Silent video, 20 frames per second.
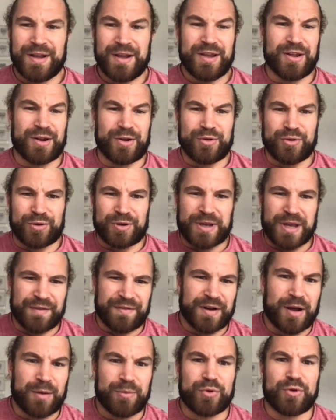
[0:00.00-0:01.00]
You know, you're
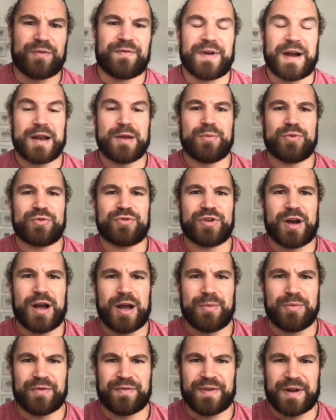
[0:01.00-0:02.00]
giving up your valuable
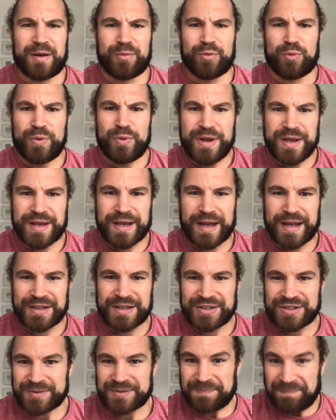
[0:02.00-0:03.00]
time, your valuable
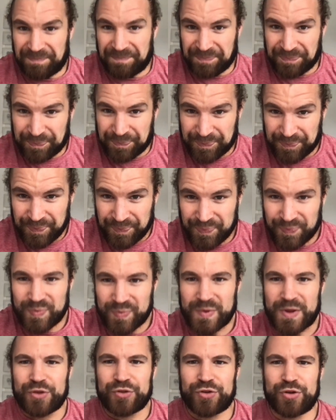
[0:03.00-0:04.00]
weekends
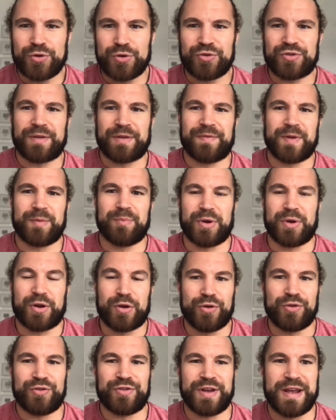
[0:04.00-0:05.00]
to do something
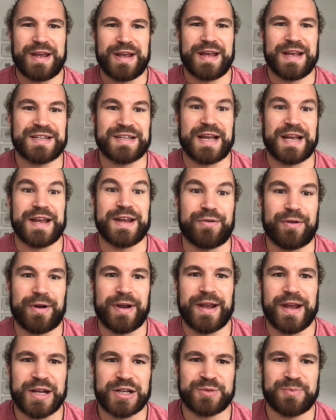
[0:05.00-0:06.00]
because it is a
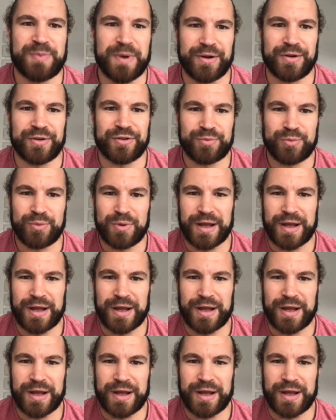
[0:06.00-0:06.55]
great experience.